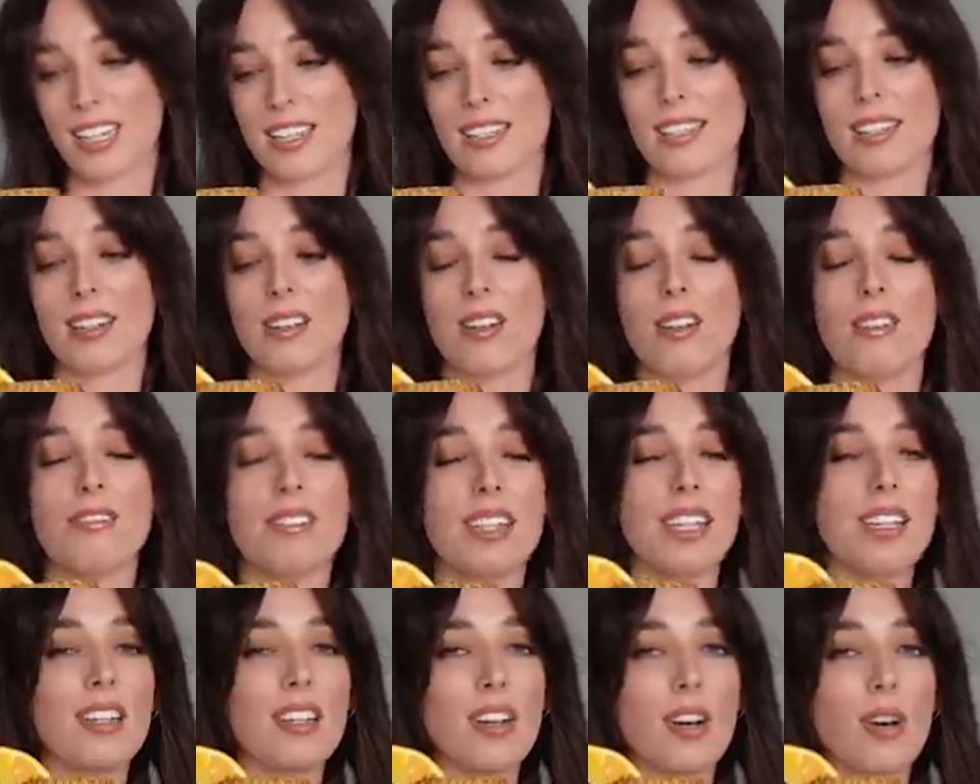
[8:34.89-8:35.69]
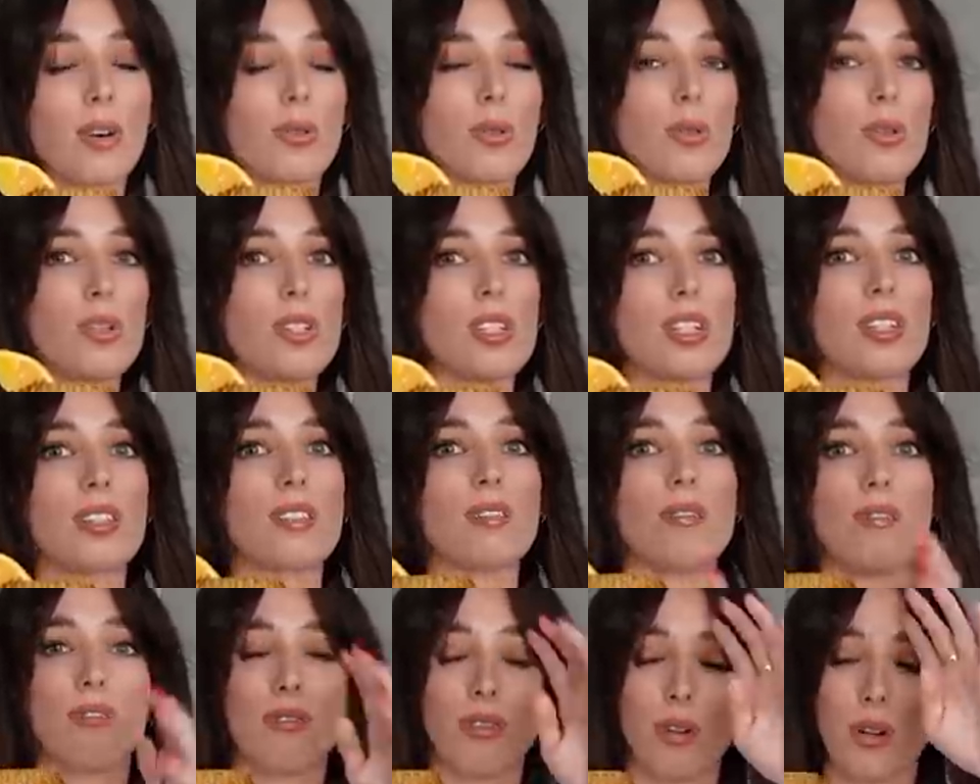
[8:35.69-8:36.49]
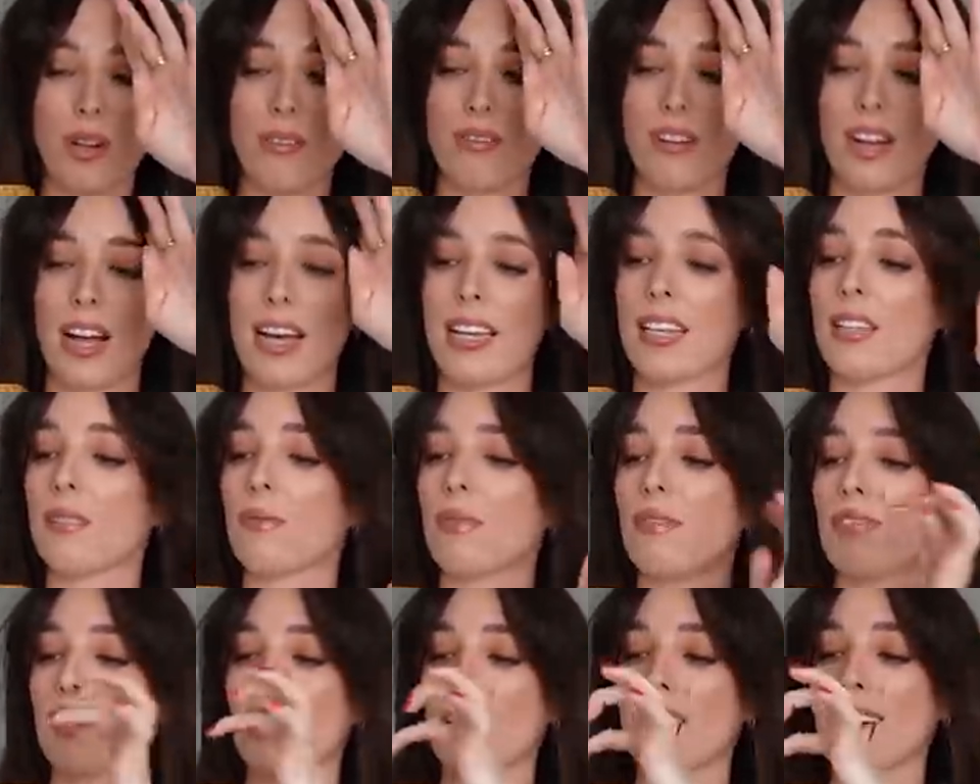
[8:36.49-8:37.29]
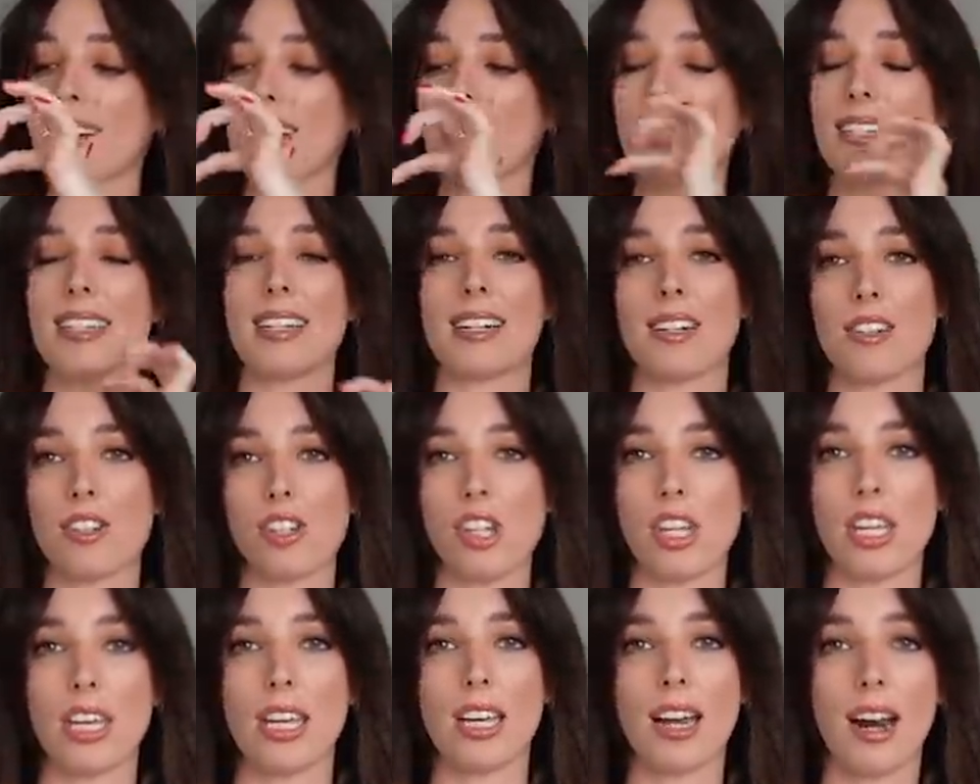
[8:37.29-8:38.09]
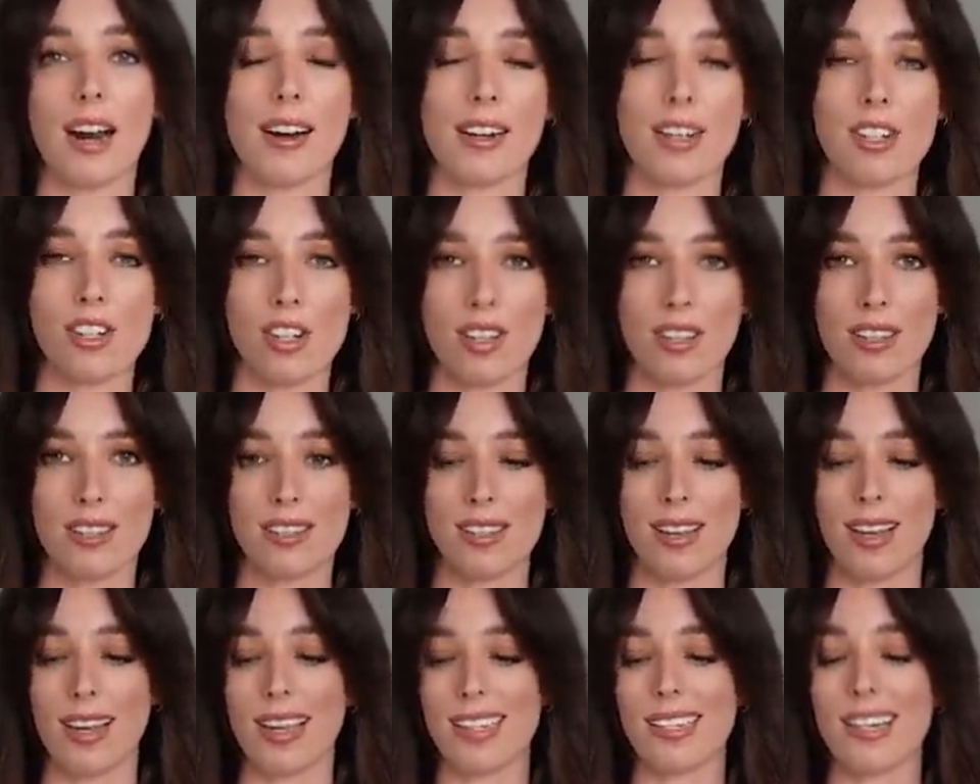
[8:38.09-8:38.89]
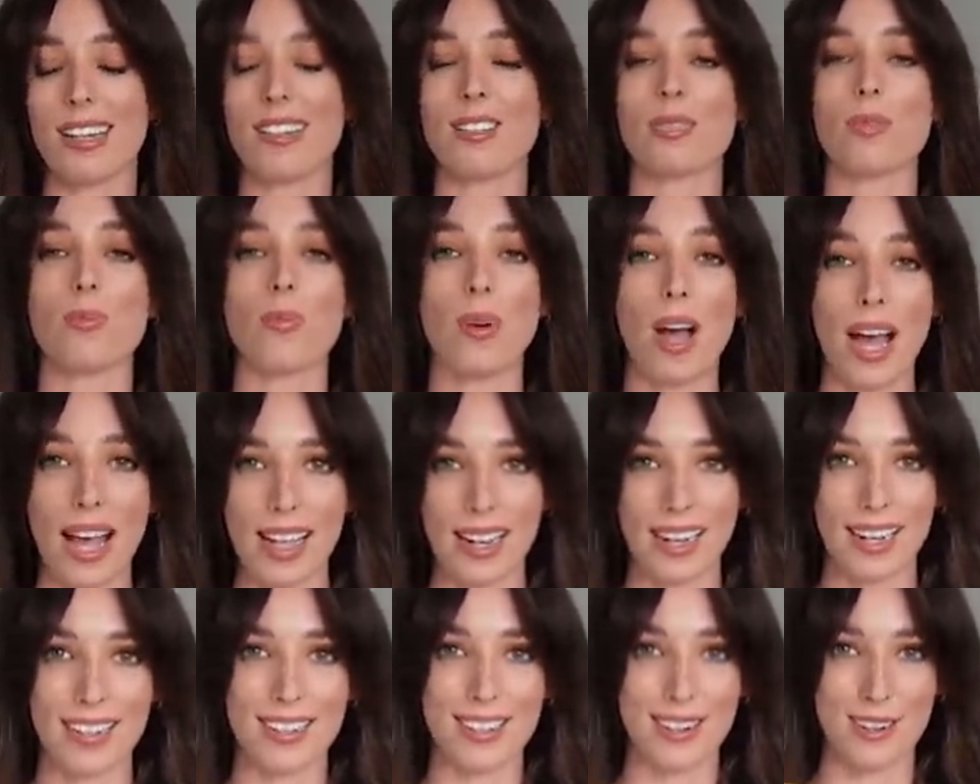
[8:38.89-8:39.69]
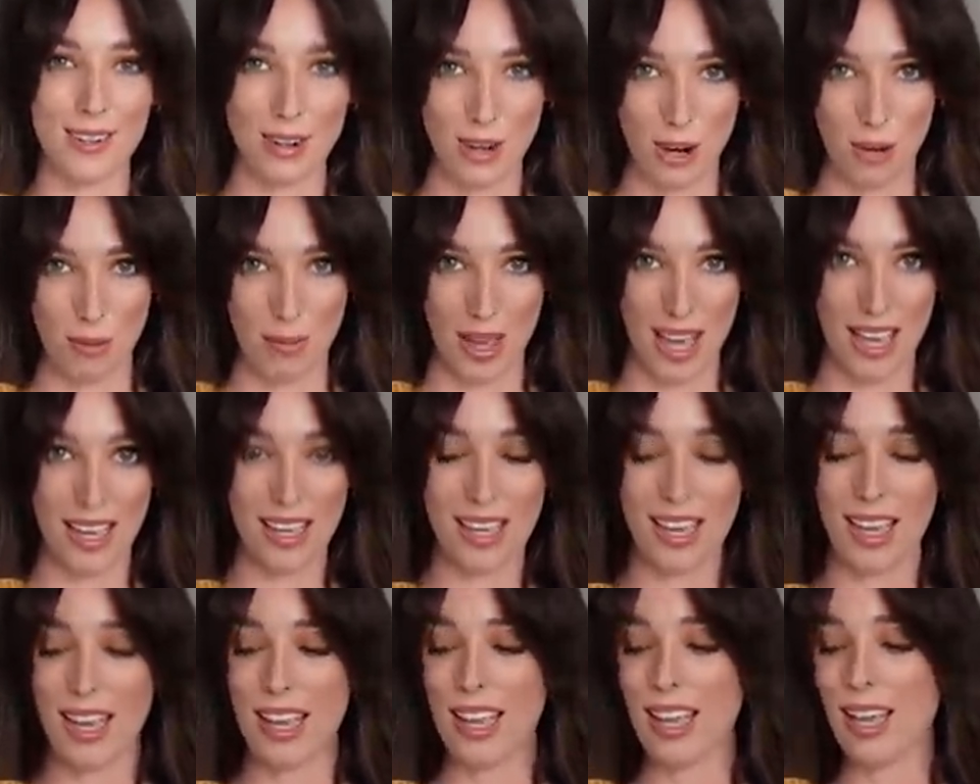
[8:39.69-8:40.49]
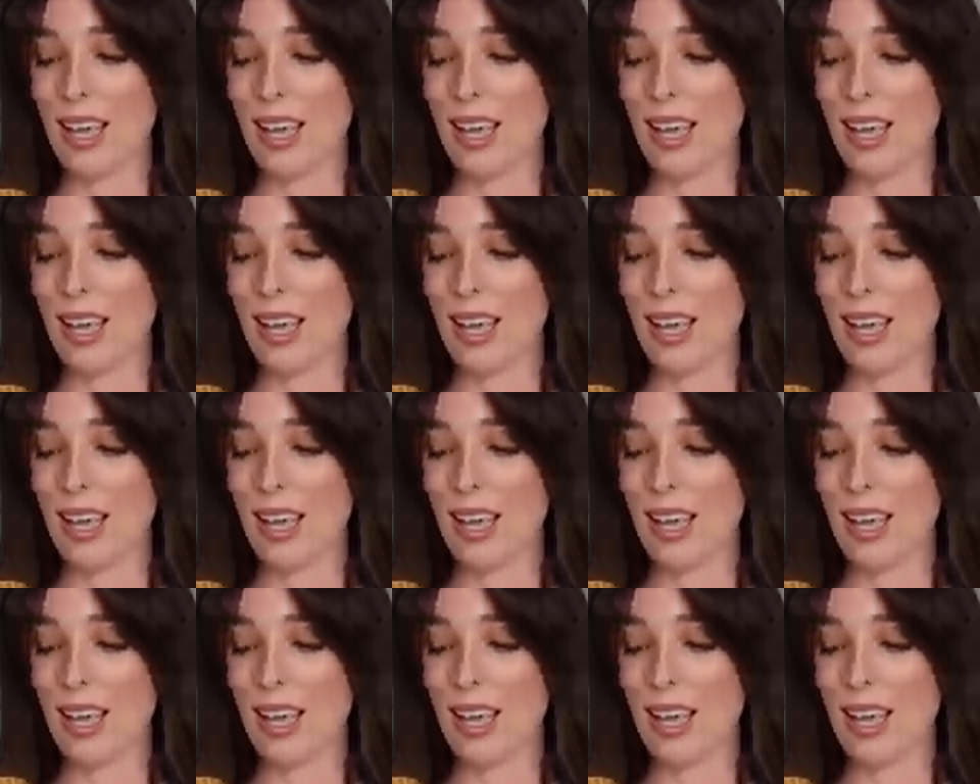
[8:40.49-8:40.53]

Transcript: It's lovely and cold. It's full of ice. We've got a nice little cheeky garnish on the side as well as our nutmeg.